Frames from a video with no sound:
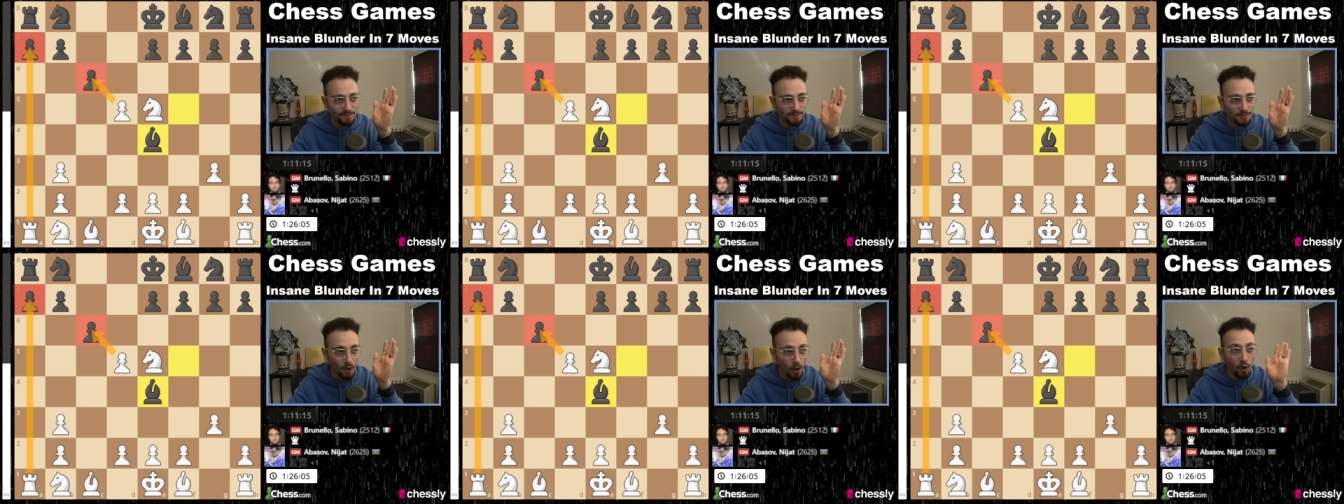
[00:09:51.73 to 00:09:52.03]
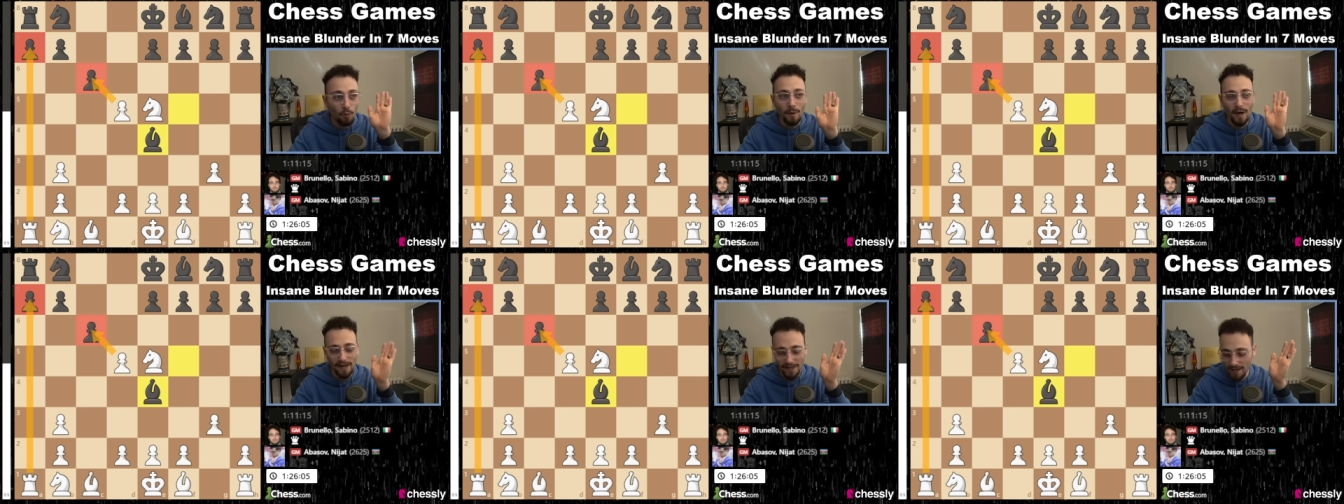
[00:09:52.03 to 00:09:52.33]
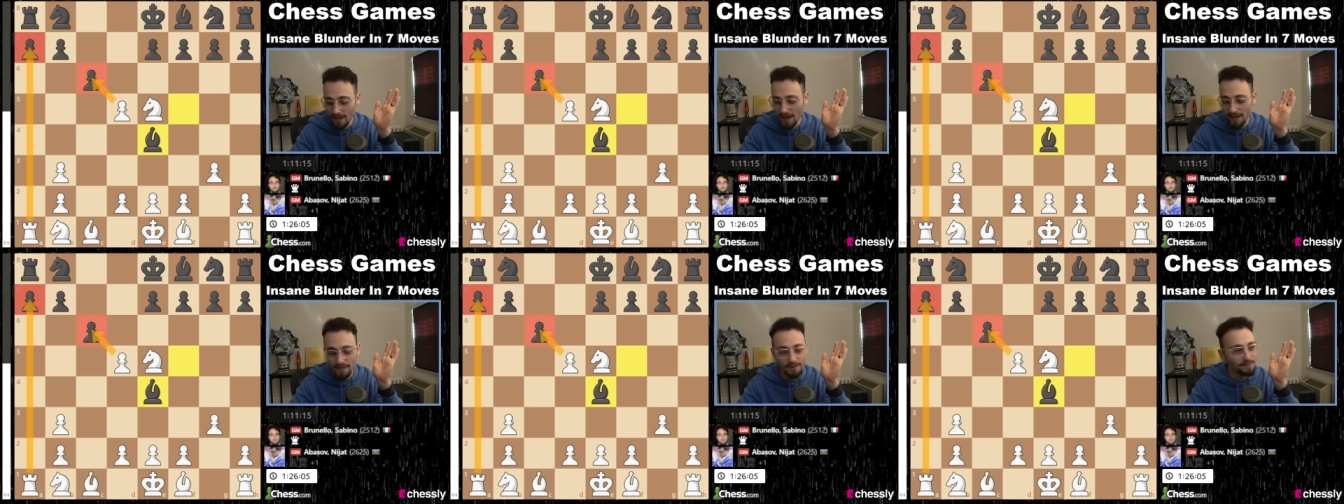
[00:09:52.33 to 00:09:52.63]
Oh my
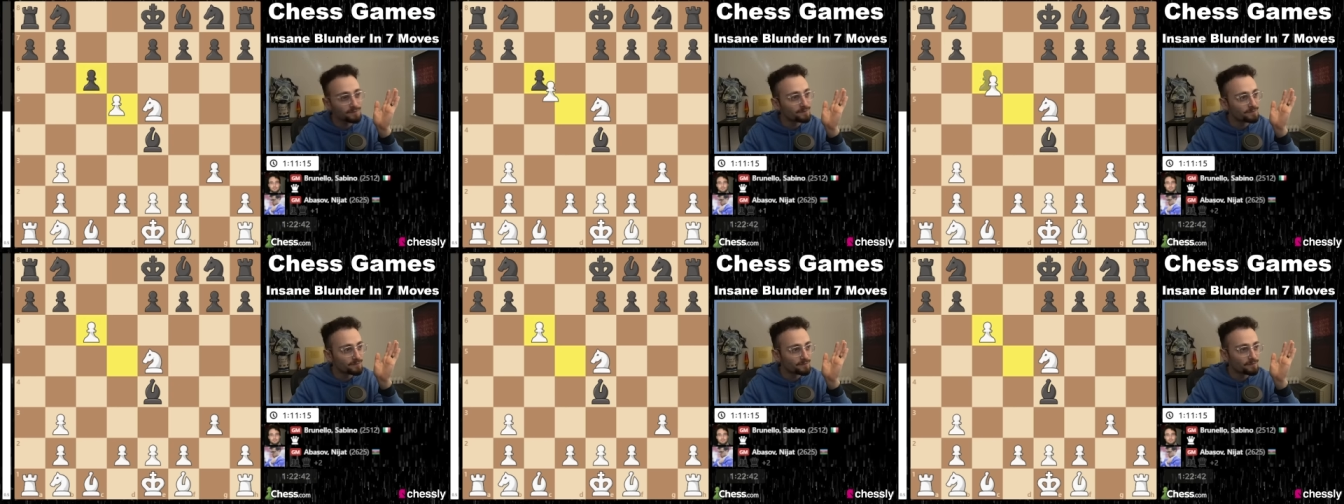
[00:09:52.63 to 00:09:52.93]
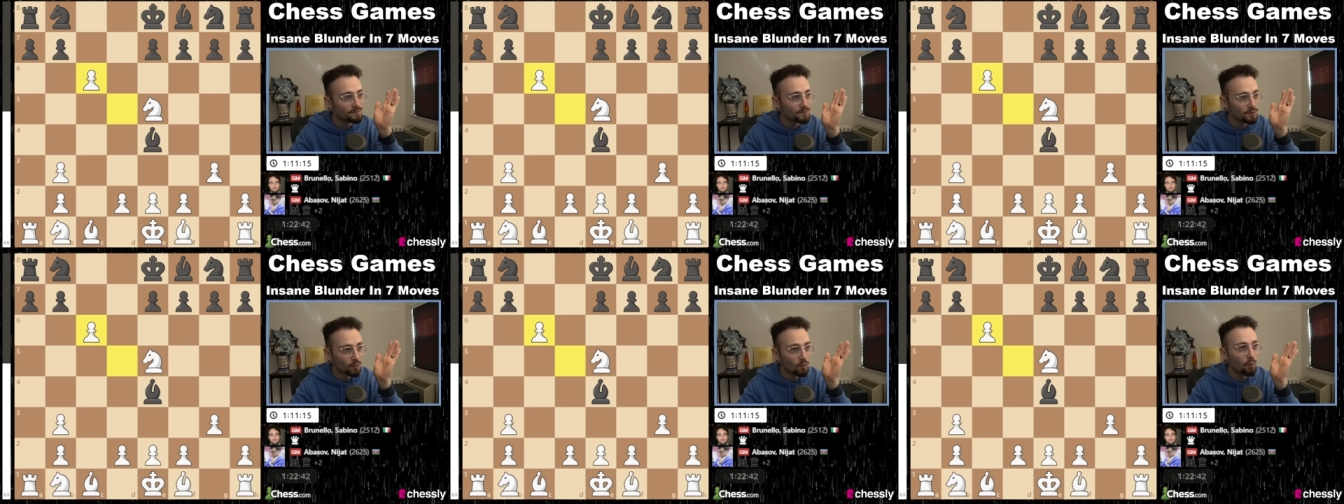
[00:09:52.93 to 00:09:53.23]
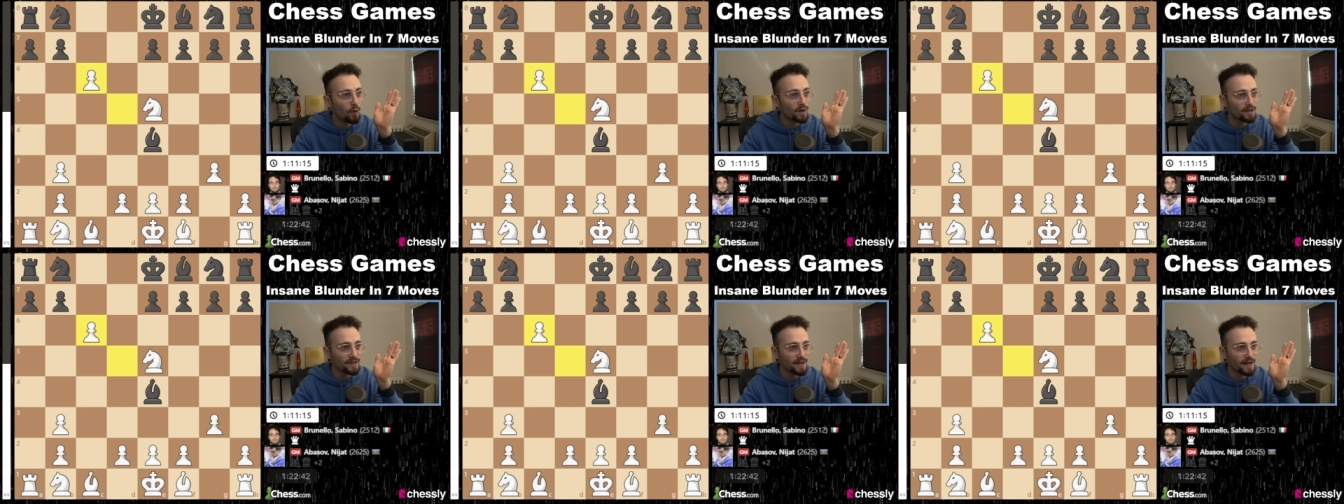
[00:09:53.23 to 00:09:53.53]
God.
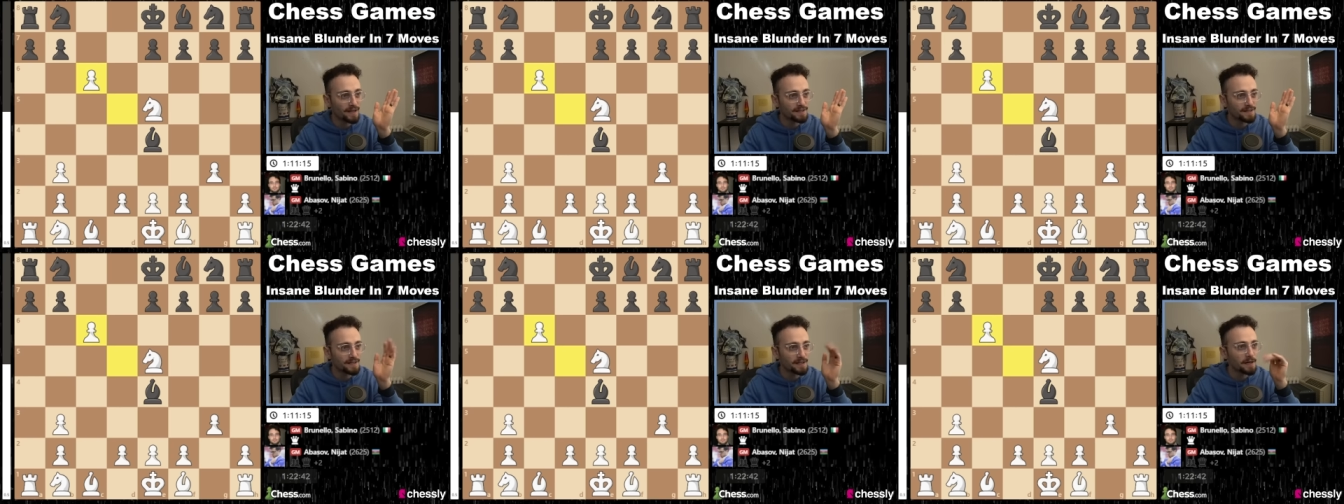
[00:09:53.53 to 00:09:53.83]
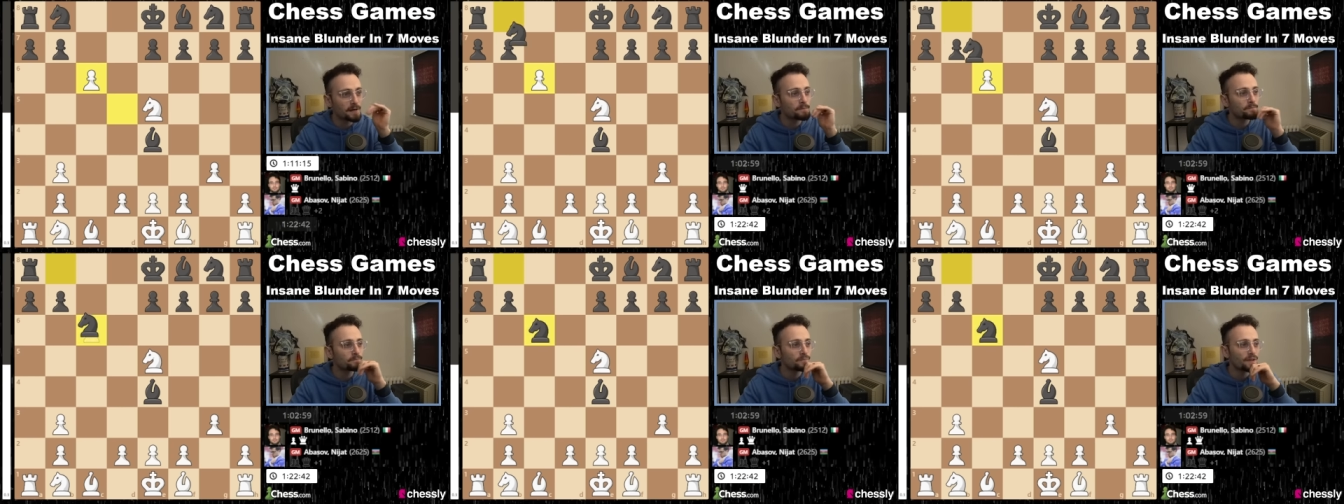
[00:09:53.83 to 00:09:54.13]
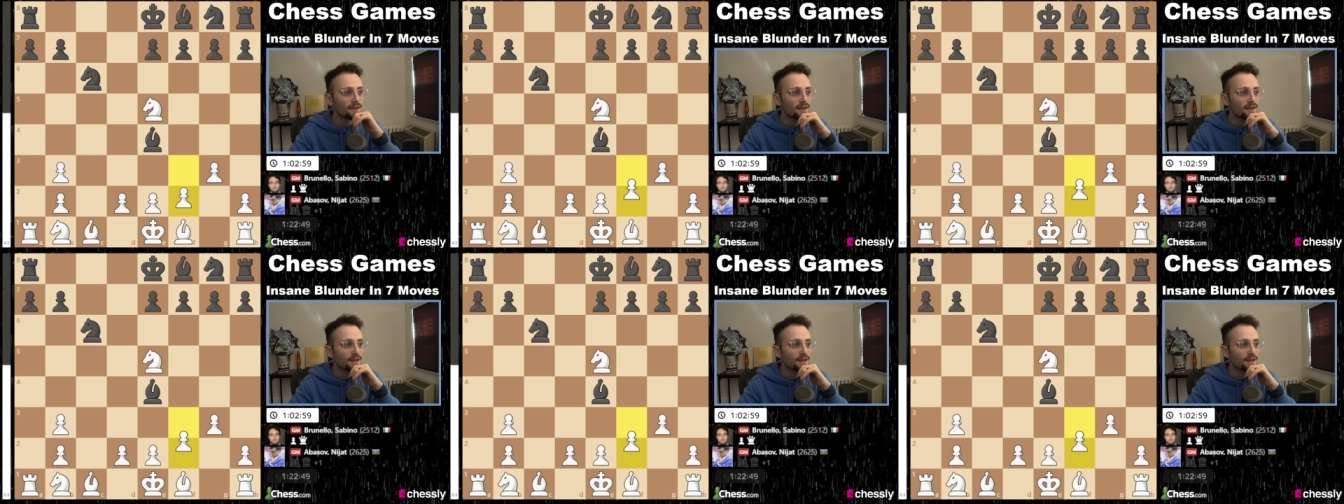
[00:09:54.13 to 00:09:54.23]
What an idea.